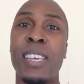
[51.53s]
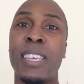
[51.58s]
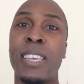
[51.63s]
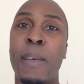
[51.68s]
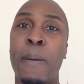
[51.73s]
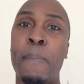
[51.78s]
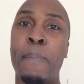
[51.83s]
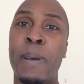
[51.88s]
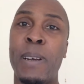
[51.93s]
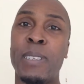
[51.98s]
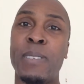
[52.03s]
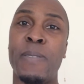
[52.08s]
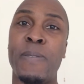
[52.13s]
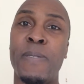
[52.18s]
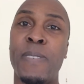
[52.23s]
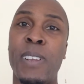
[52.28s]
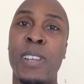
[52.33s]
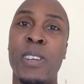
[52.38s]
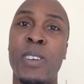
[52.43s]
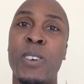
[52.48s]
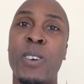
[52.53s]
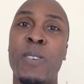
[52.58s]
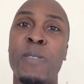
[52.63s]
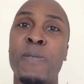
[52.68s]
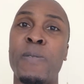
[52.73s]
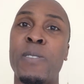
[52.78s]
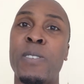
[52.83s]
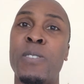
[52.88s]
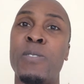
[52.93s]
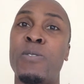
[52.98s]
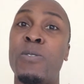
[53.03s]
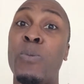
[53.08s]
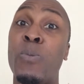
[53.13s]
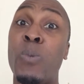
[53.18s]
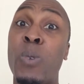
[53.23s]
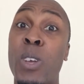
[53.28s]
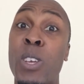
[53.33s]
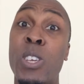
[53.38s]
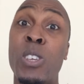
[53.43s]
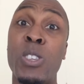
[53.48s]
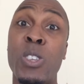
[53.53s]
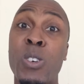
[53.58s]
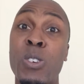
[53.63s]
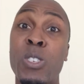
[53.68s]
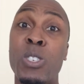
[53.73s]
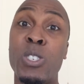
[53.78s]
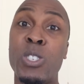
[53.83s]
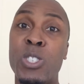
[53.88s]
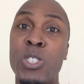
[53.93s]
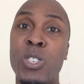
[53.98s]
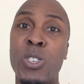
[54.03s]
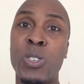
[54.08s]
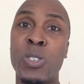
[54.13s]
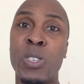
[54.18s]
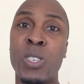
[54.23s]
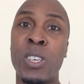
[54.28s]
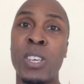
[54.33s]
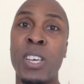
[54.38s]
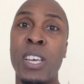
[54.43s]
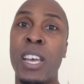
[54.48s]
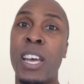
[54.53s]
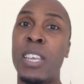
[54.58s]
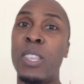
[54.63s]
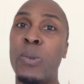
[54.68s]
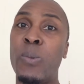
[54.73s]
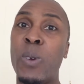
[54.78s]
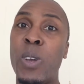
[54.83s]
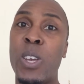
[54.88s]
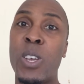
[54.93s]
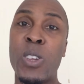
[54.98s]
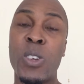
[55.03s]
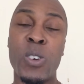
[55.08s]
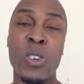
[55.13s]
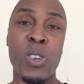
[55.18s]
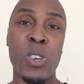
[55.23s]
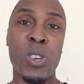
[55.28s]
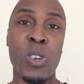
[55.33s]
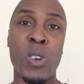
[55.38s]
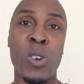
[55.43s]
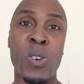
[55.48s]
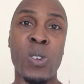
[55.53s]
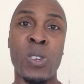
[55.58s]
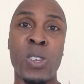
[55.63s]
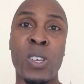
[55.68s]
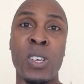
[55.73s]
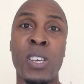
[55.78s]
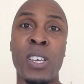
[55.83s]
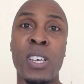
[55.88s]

get back to feeling confidence the way you know you should and the way you know you could.